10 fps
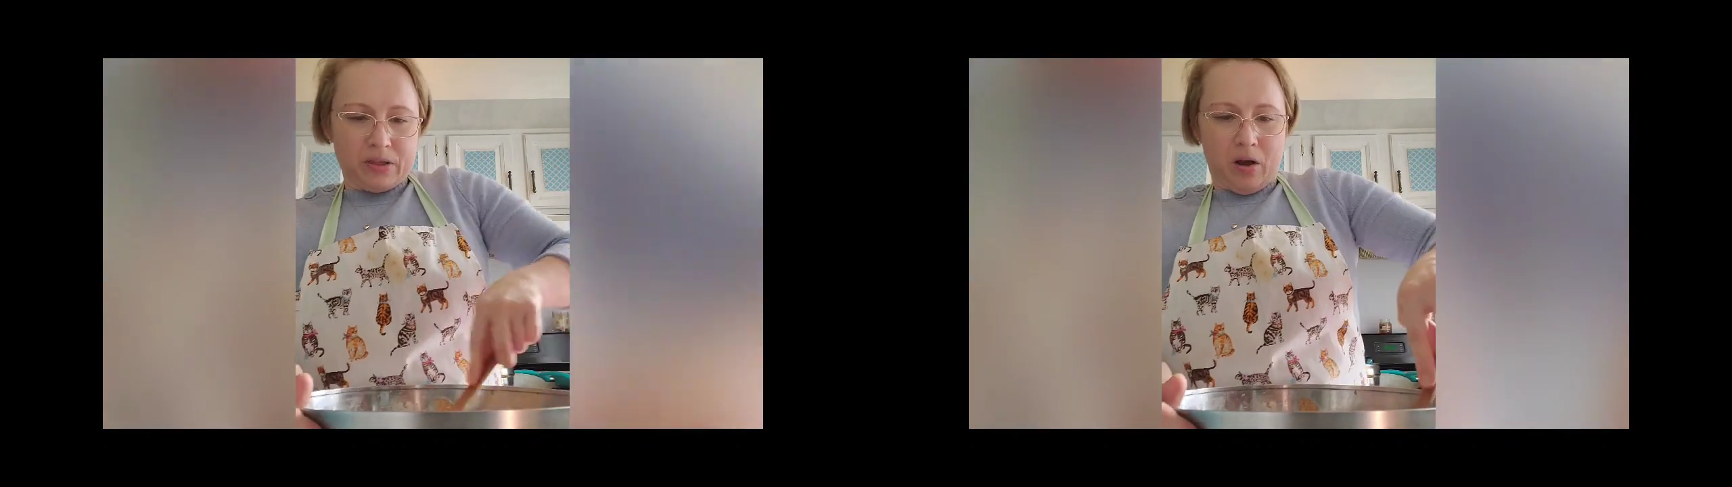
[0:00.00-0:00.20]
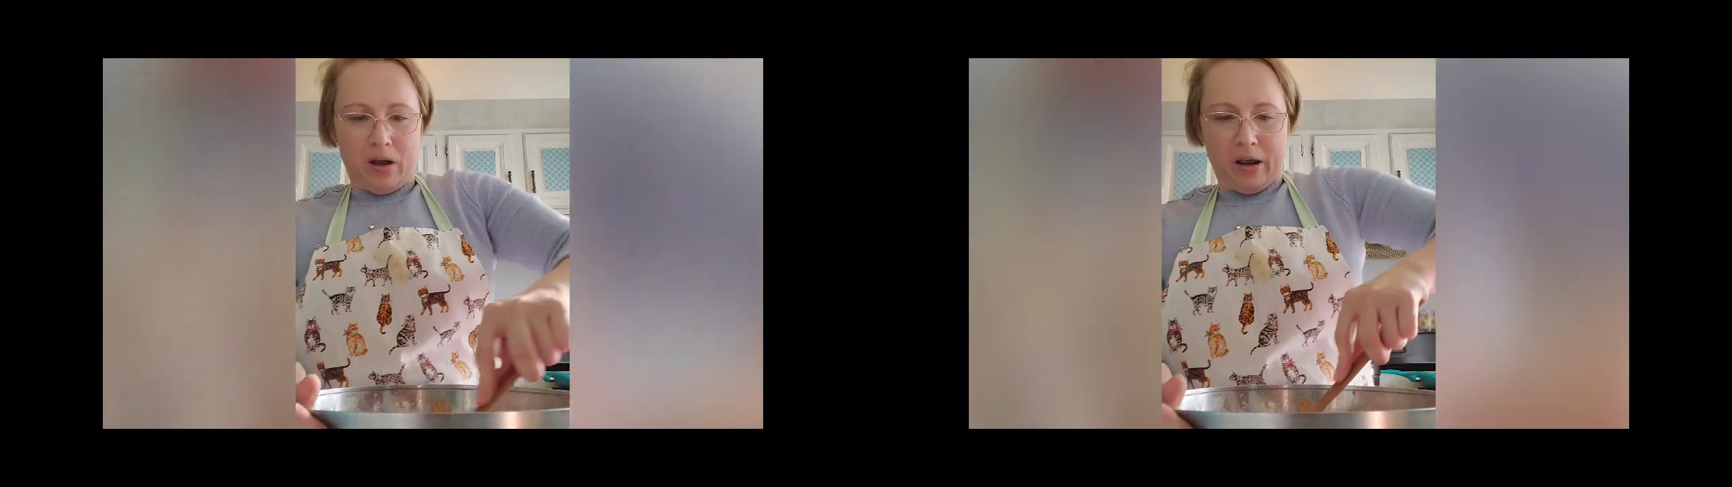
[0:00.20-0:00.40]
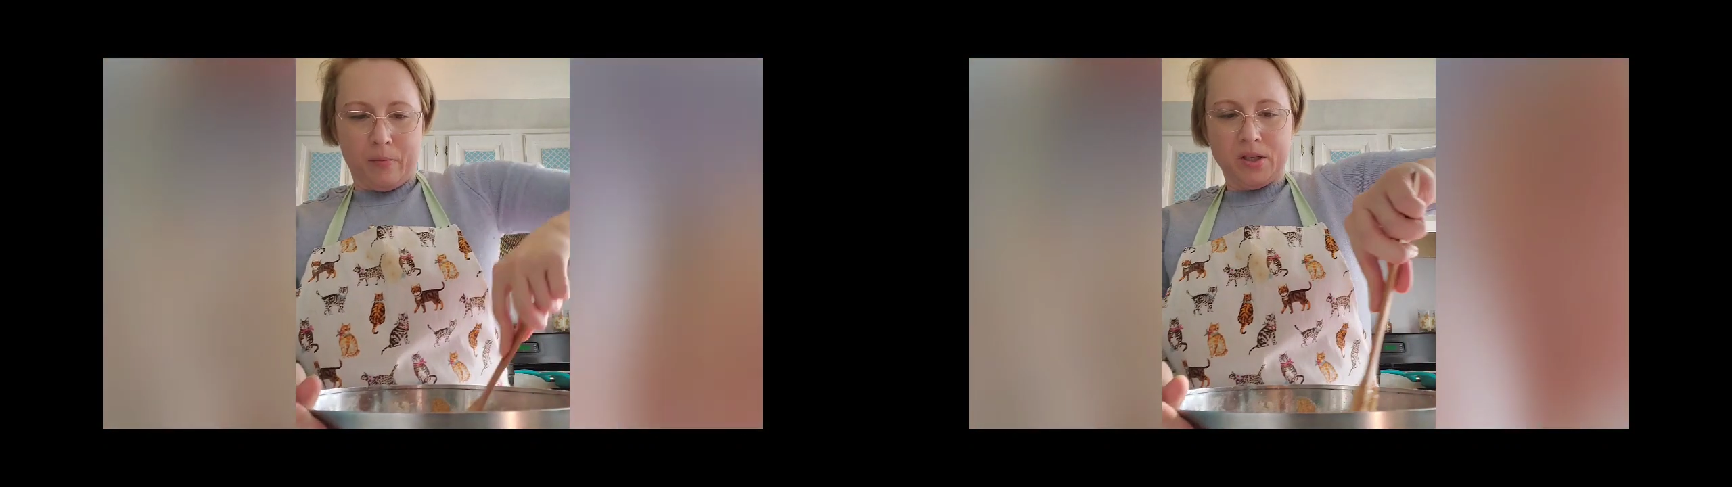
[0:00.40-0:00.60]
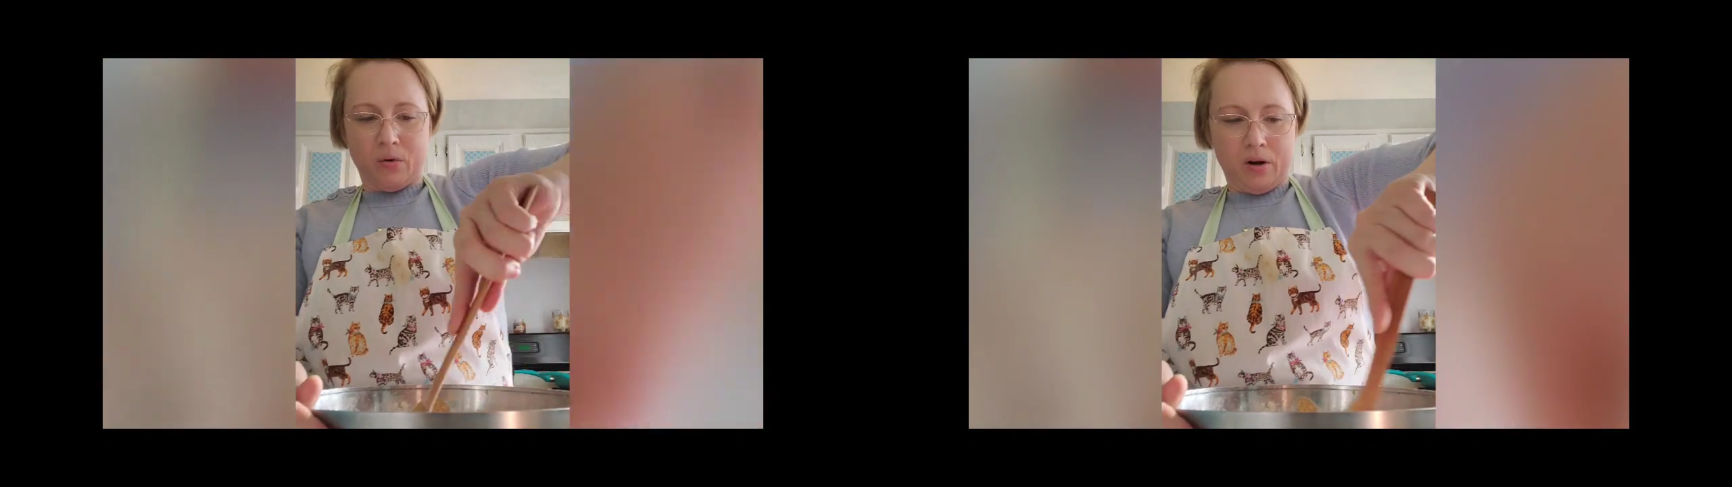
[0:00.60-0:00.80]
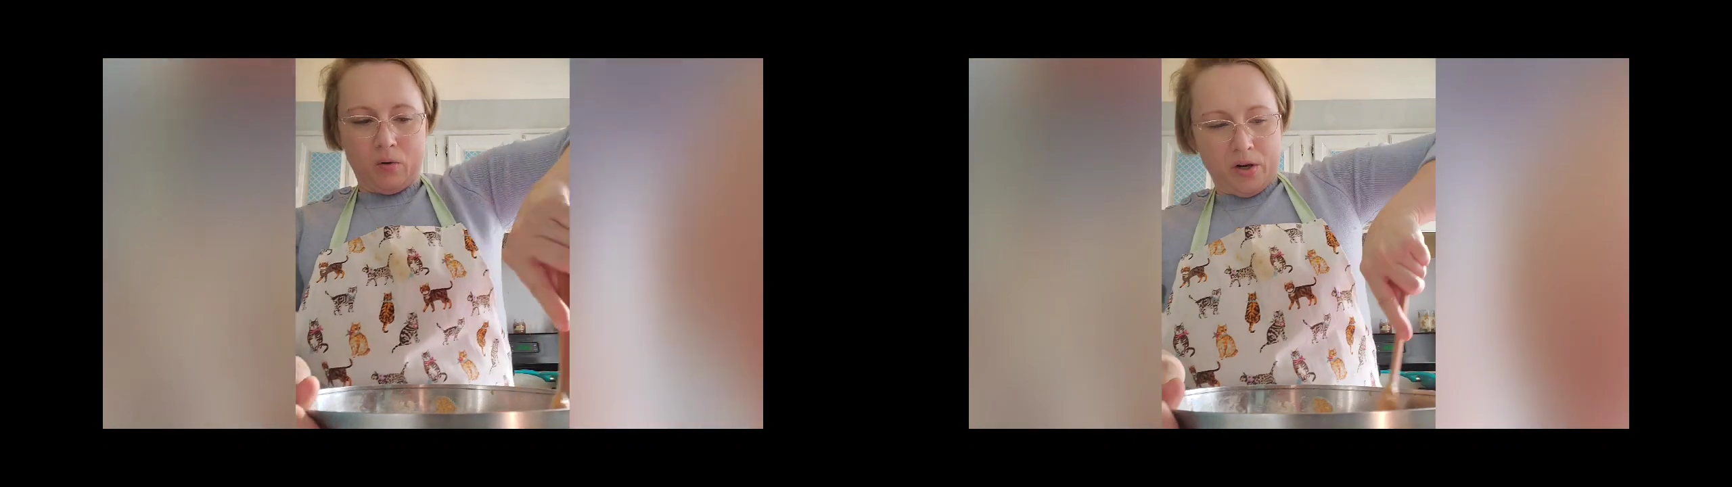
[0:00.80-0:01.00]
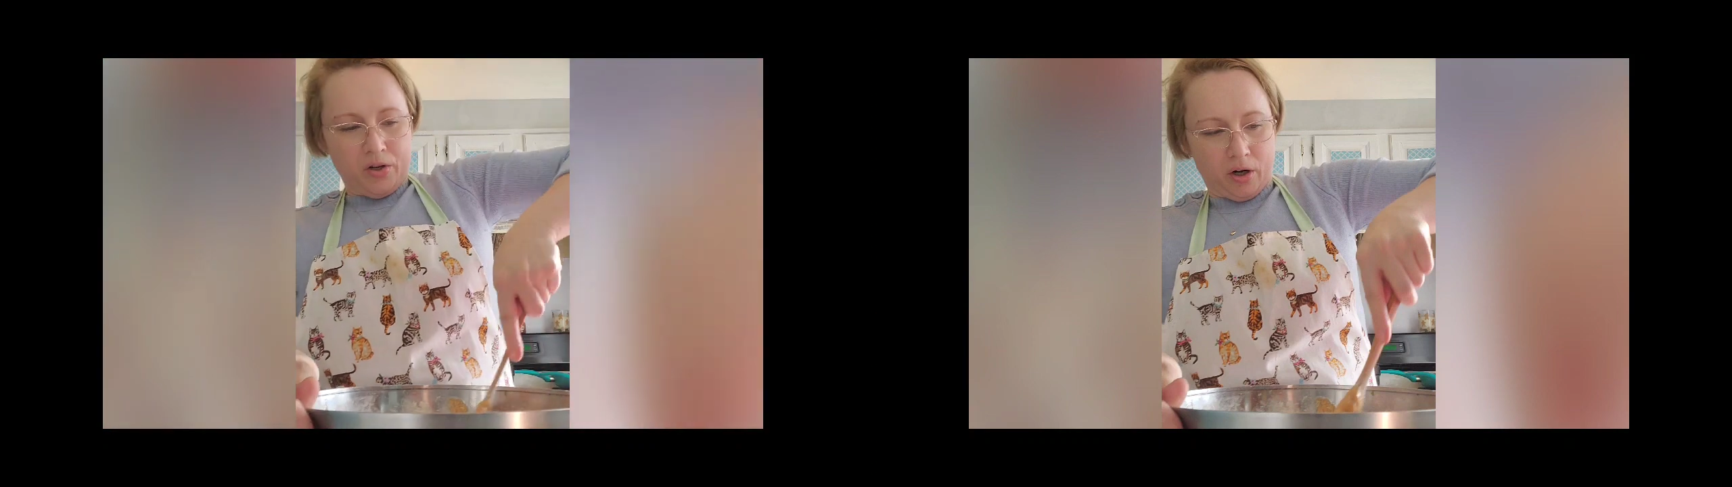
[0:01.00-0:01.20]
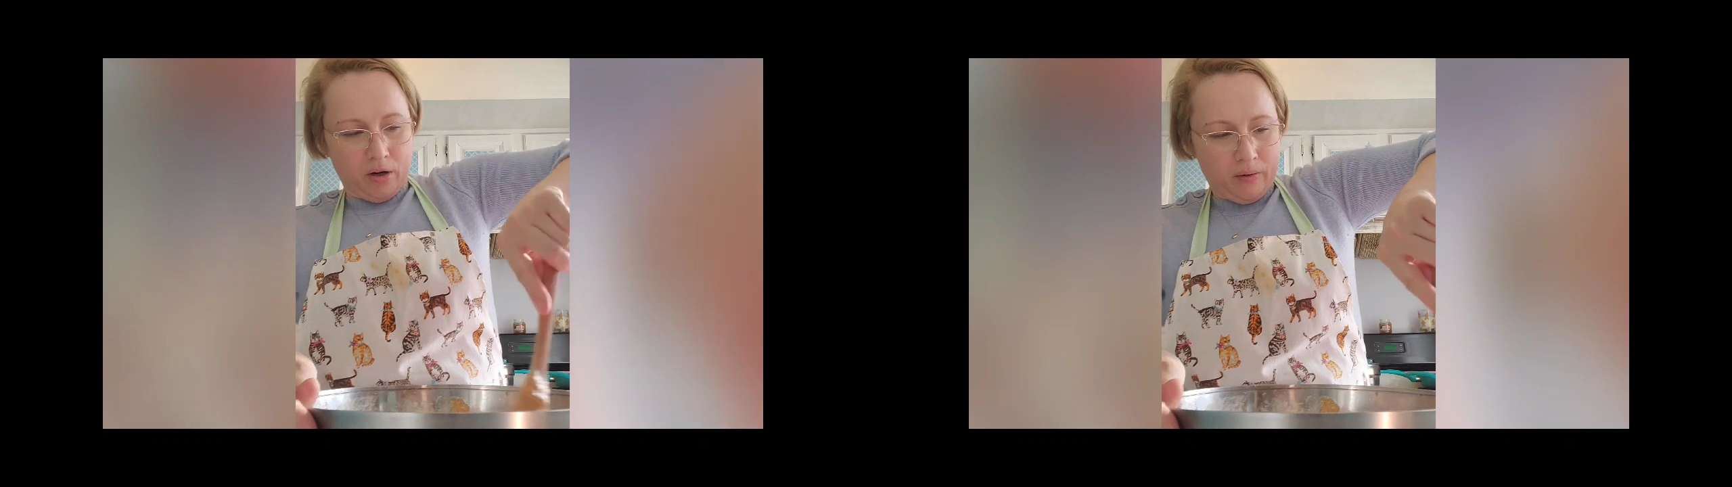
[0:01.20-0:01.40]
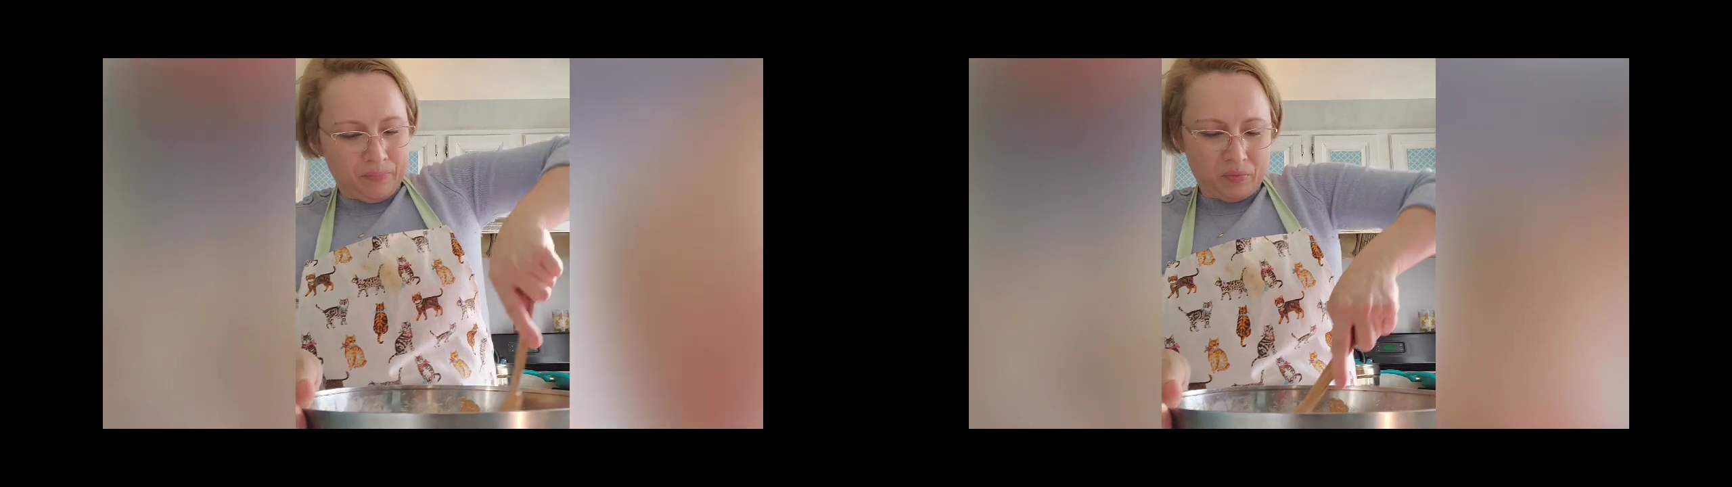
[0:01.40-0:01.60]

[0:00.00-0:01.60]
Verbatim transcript: time, so no wonder